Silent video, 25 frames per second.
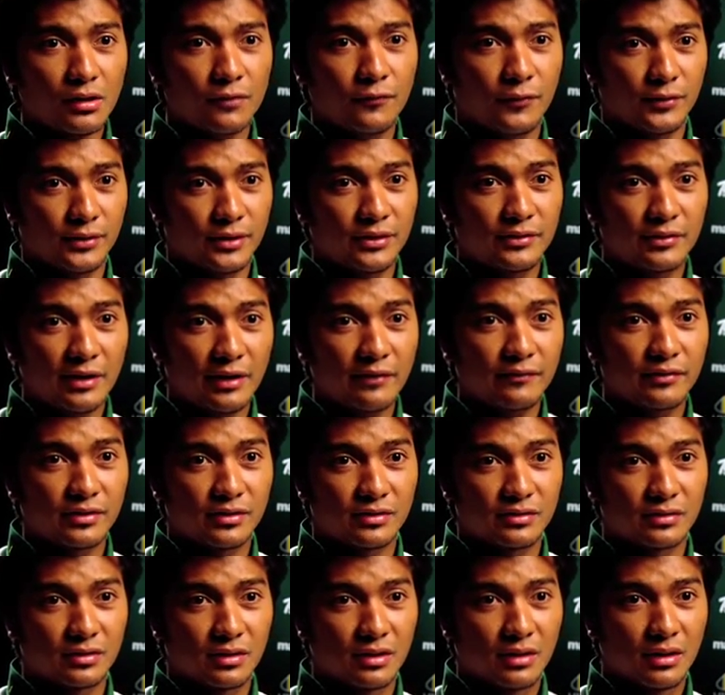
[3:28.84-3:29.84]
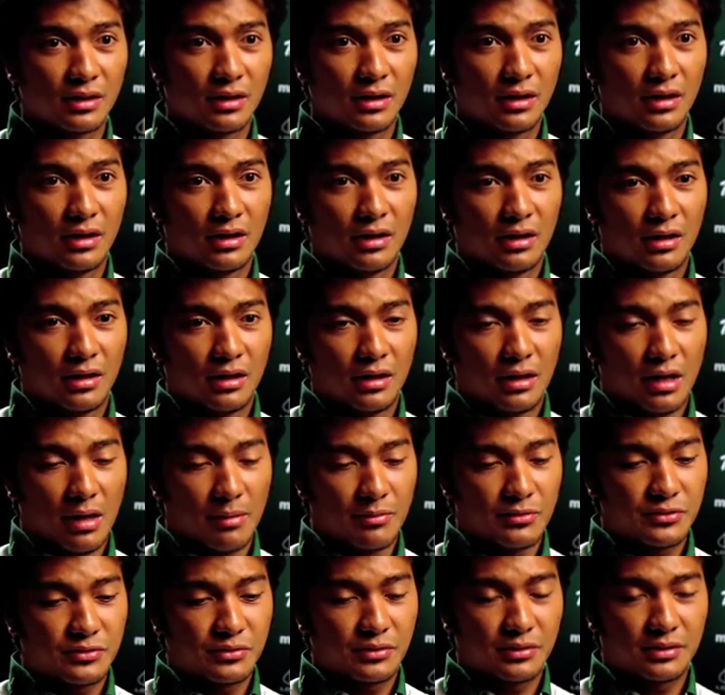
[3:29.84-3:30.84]
the drivers.
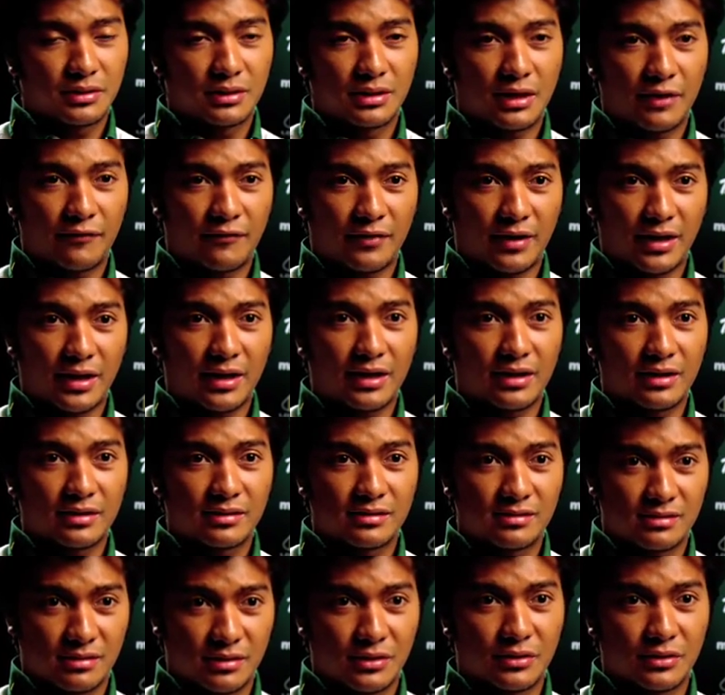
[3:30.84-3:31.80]
I'm sure the FIA,